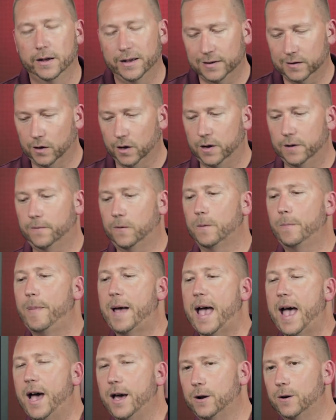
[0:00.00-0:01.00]
It's looking for
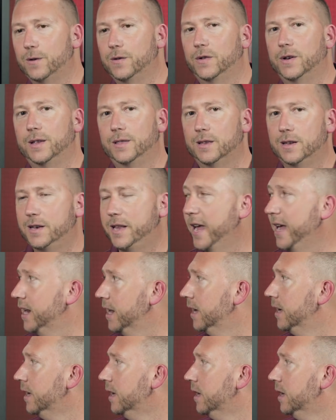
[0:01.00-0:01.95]
patterns in the data.